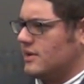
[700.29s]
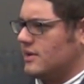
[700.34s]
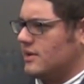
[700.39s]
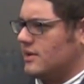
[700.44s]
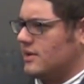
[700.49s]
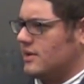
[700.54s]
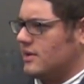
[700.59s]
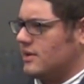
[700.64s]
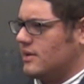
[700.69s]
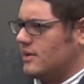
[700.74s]

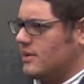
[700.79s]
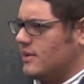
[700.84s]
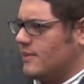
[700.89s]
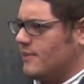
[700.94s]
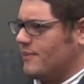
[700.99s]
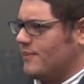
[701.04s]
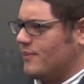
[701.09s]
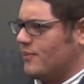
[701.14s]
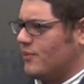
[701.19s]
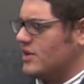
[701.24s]
uh,
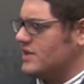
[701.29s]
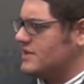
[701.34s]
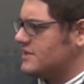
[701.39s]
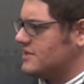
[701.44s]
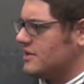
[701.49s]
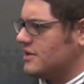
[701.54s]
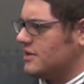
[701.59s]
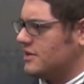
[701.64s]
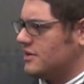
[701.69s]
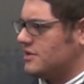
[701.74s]

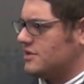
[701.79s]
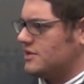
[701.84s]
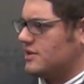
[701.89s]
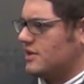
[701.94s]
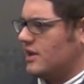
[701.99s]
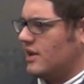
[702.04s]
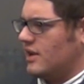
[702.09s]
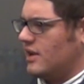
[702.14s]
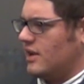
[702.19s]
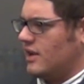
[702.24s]

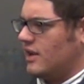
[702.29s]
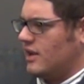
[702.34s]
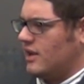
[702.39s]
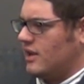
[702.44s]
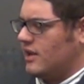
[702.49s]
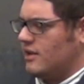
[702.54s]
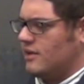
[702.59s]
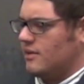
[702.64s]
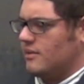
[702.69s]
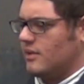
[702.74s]
research
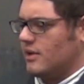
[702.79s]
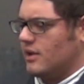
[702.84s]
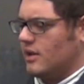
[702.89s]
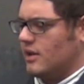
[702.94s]
and